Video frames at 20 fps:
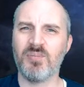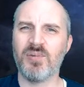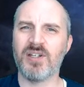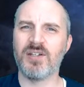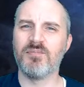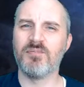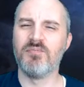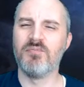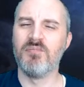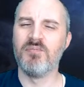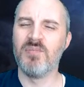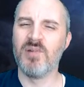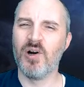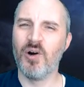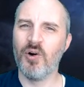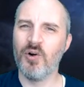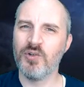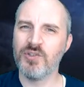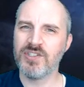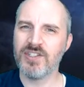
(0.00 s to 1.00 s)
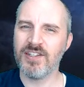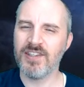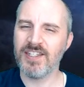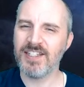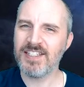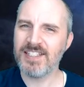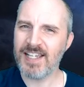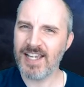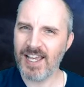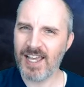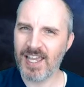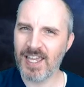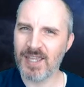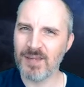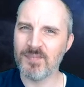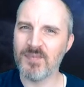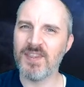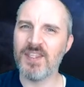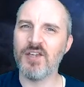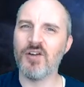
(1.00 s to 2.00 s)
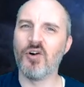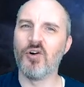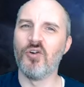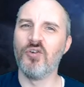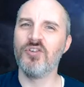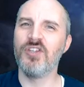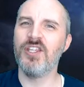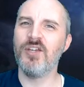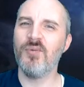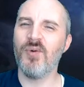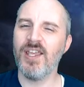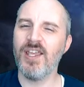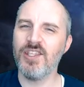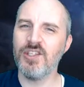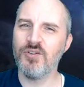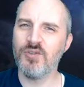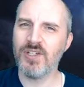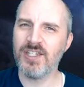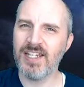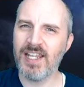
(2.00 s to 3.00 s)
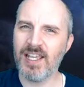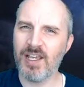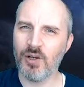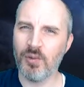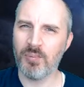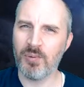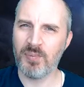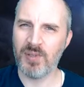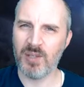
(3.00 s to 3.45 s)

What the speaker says: but most of the time the only way you can help